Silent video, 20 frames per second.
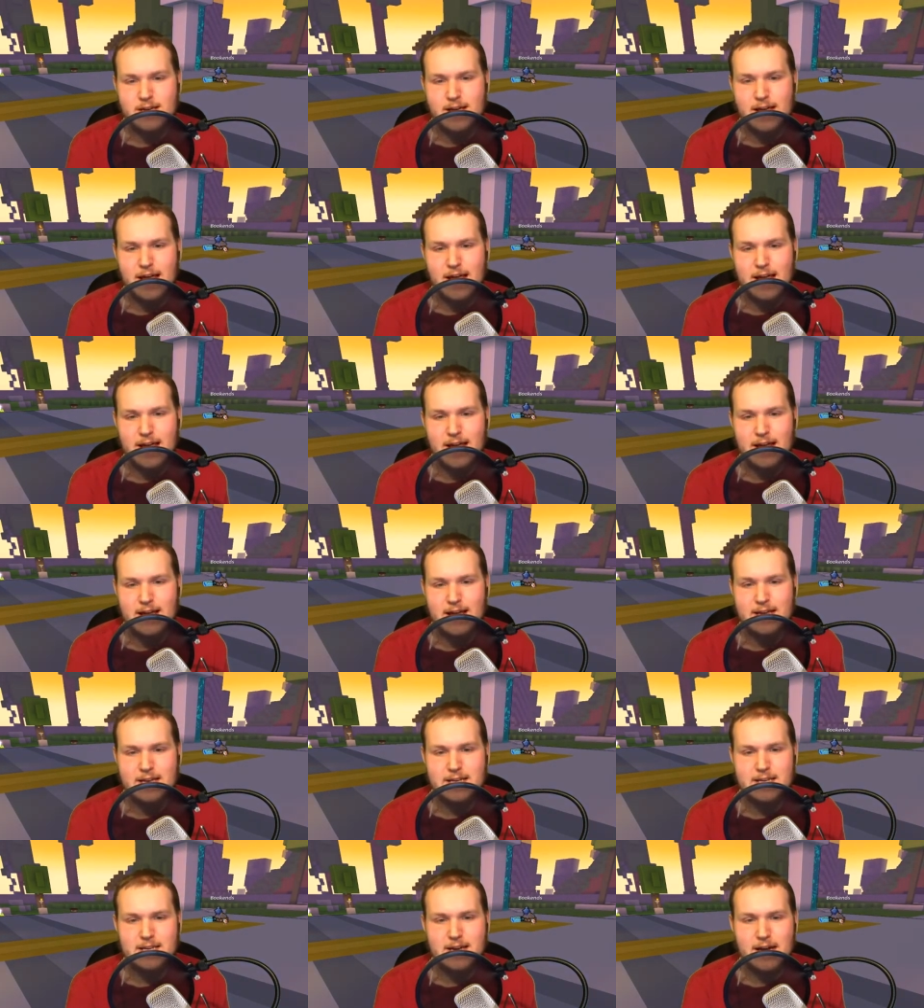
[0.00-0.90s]

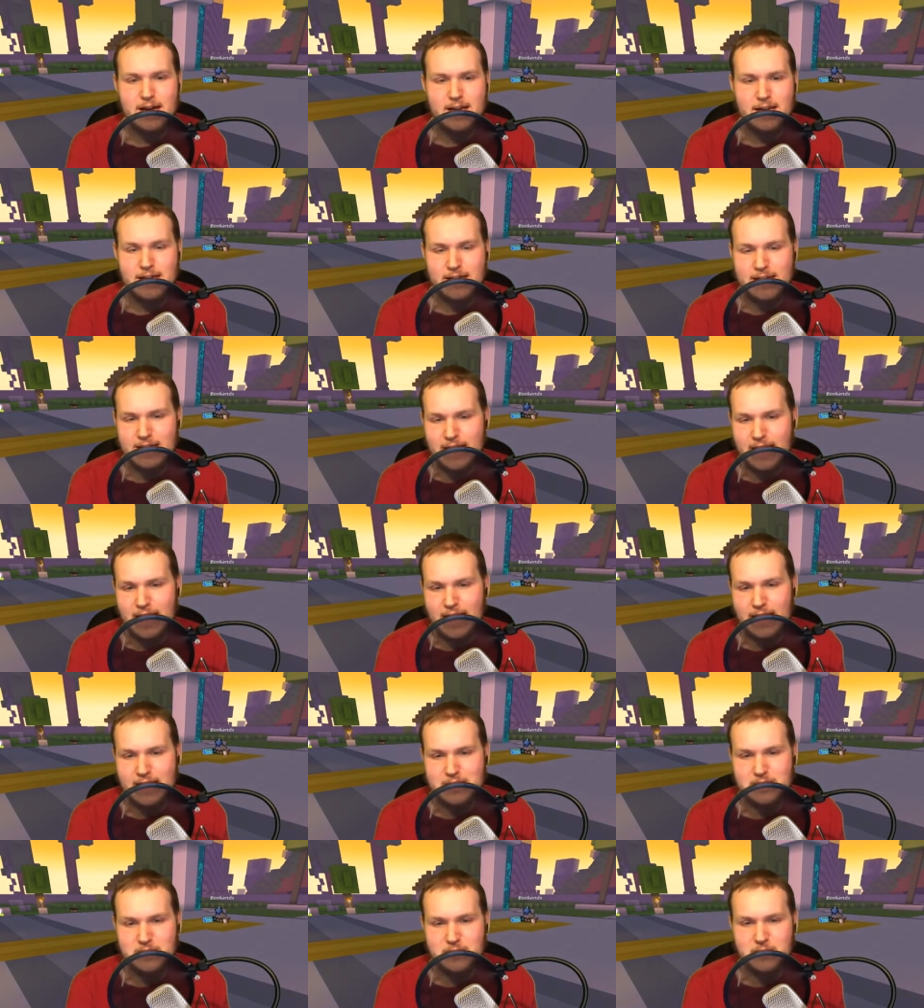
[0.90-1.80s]
and I'd like you to
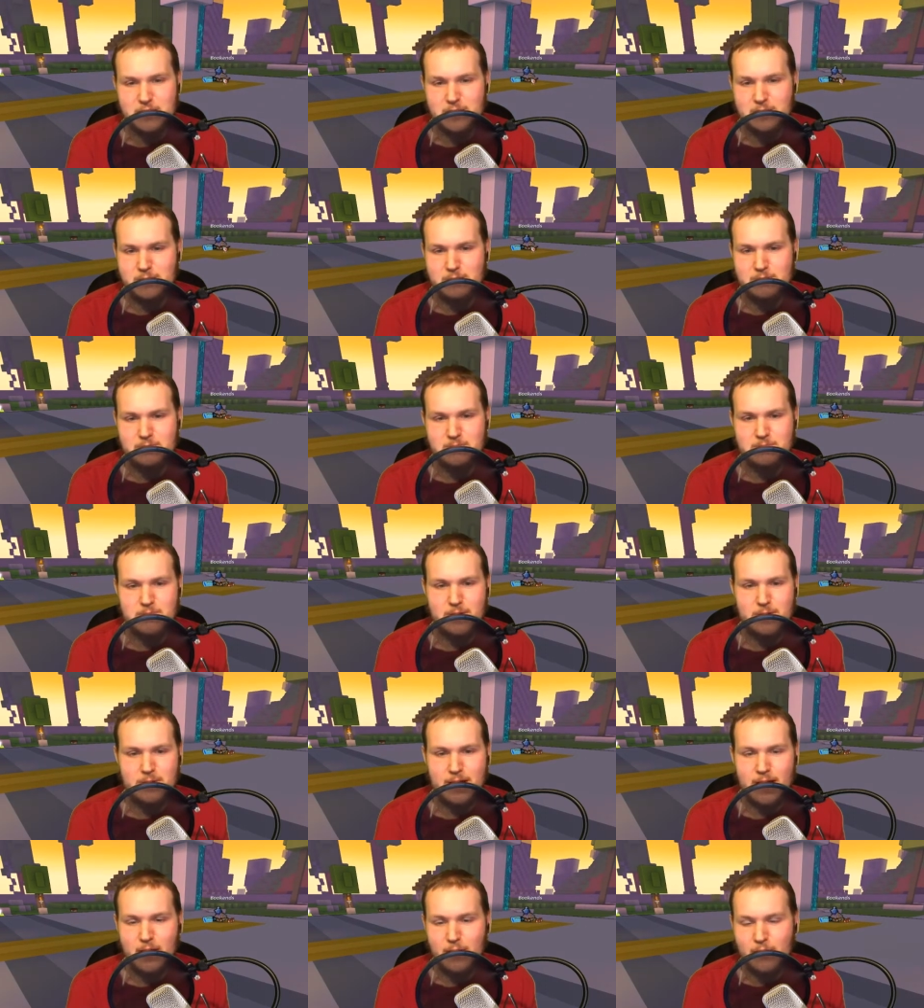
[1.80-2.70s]
answer them I
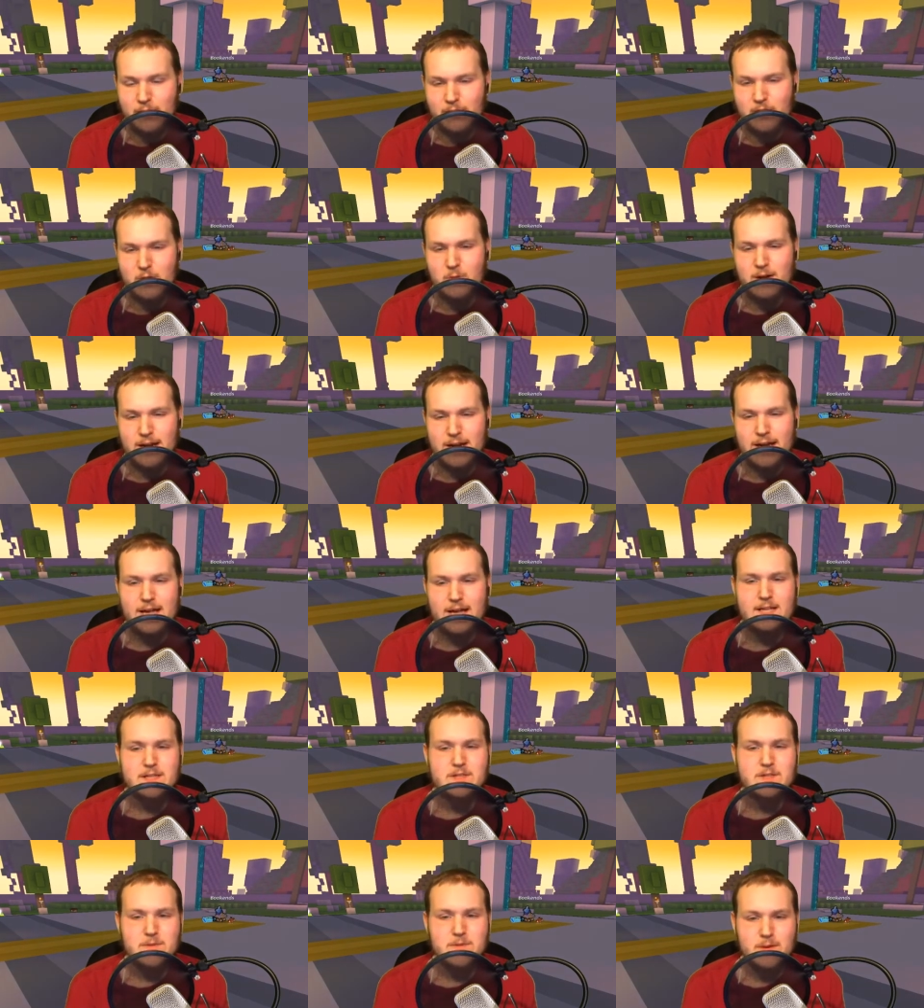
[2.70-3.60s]
mean, however you want to
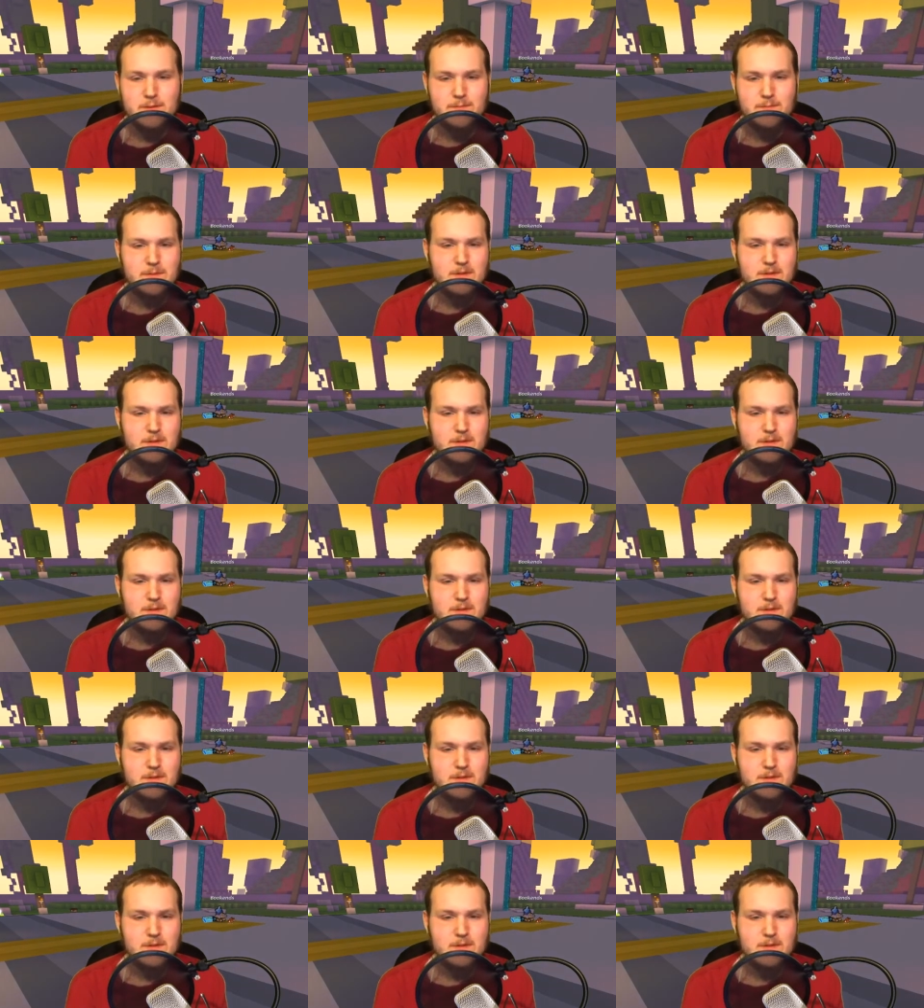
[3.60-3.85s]
answer them,